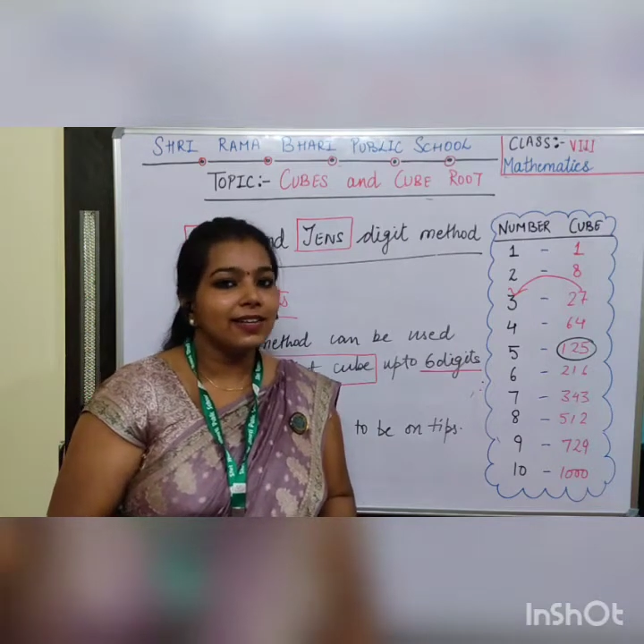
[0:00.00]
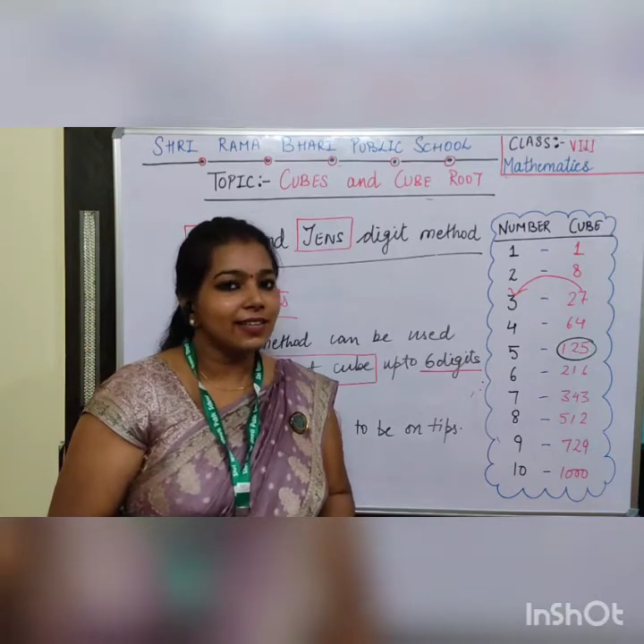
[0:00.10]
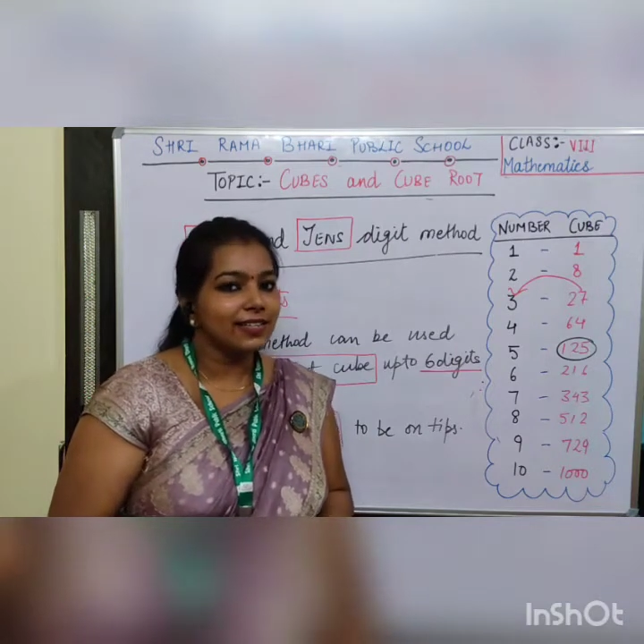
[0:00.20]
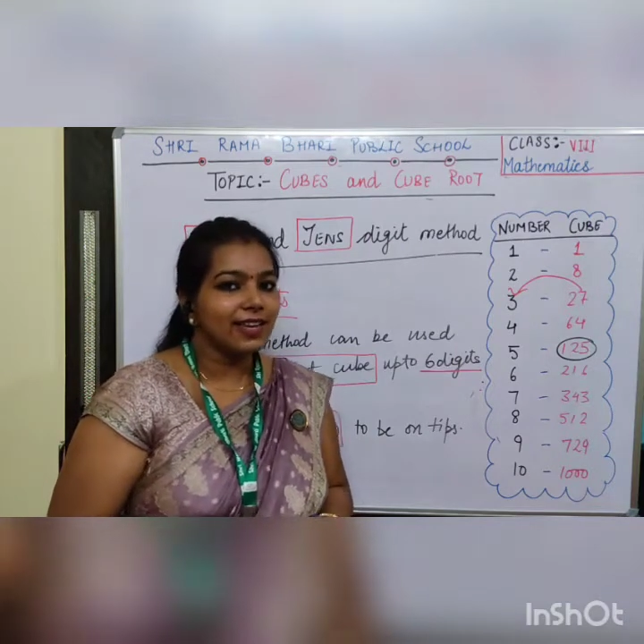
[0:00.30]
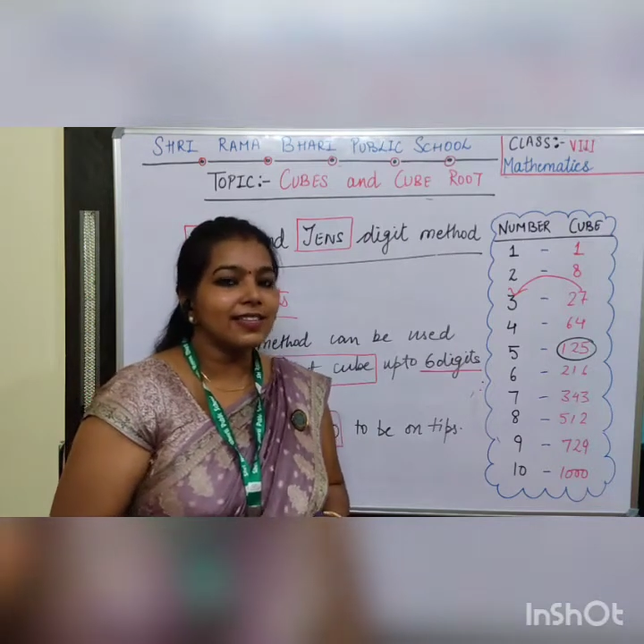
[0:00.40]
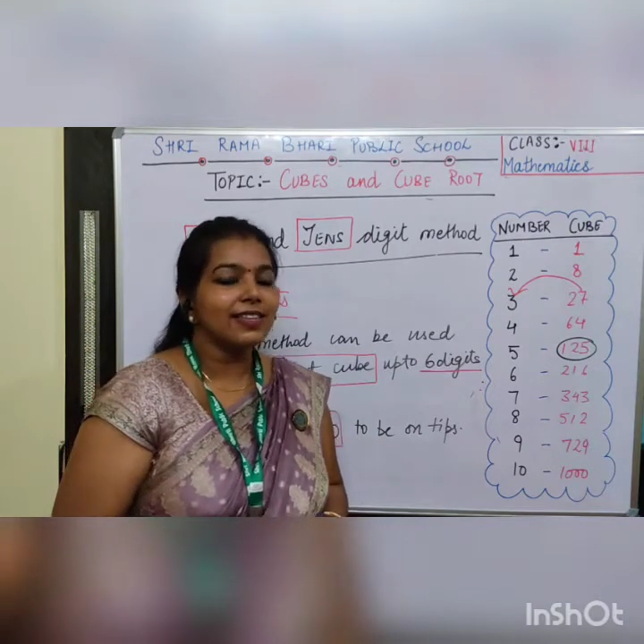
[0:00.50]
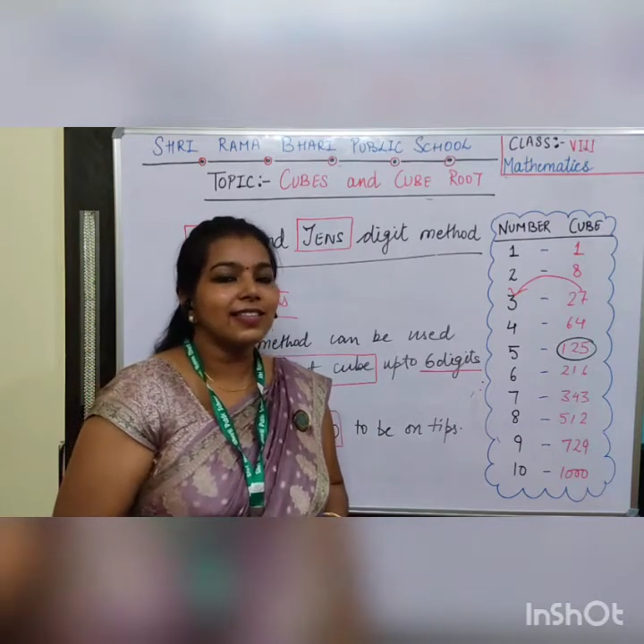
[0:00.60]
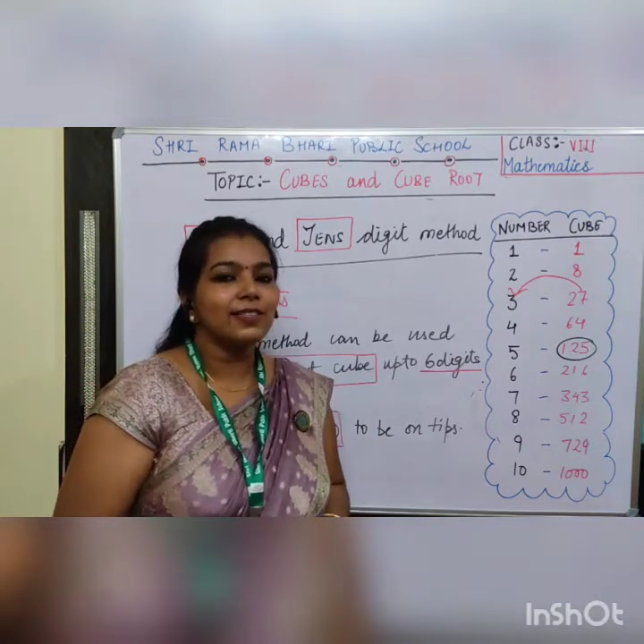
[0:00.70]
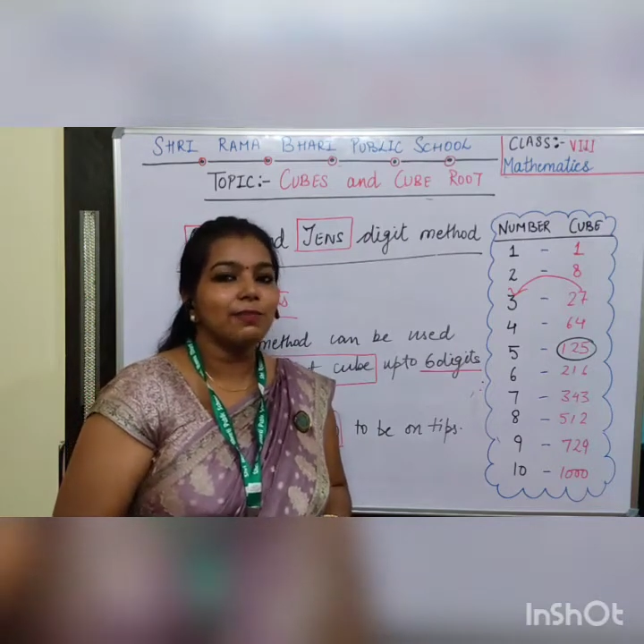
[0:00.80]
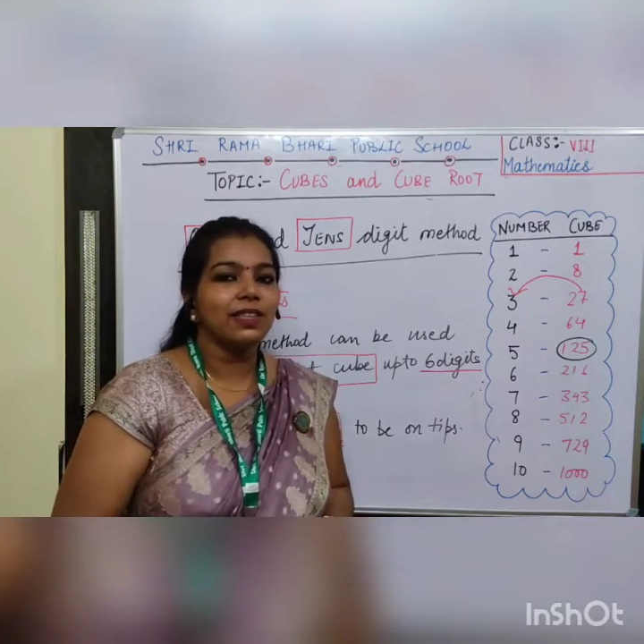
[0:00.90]
discussing
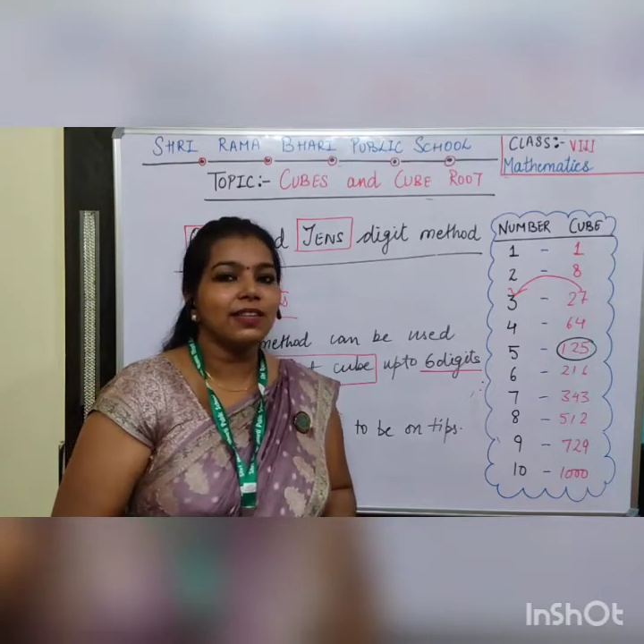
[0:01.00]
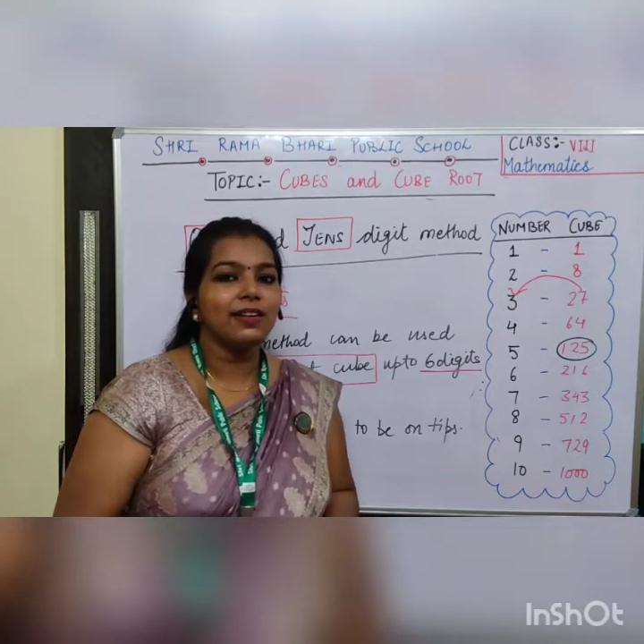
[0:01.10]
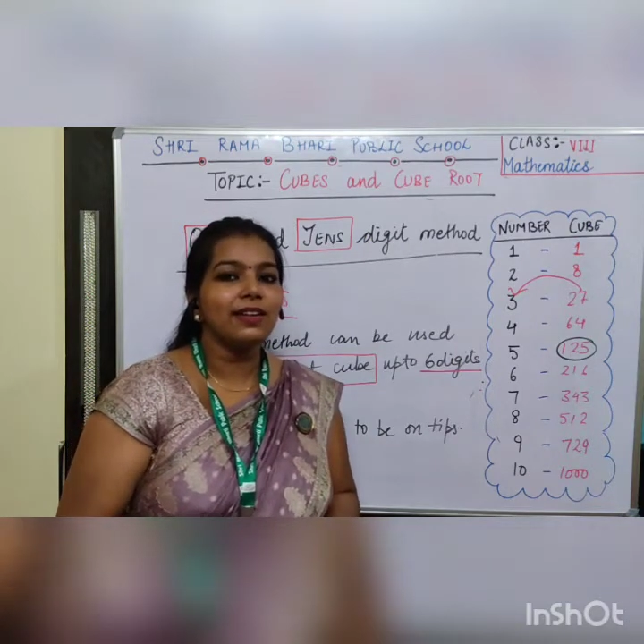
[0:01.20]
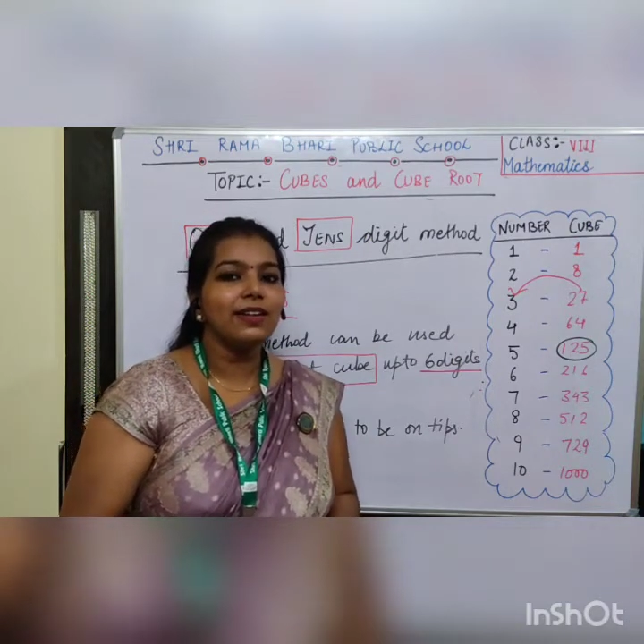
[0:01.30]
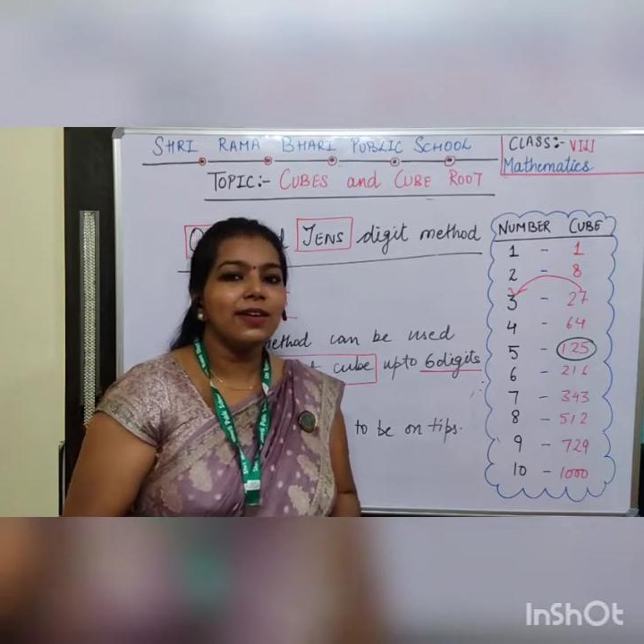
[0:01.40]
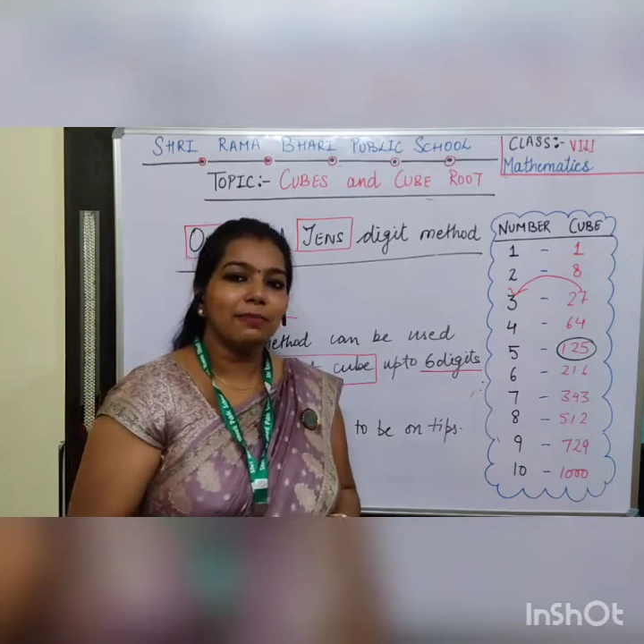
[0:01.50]
this method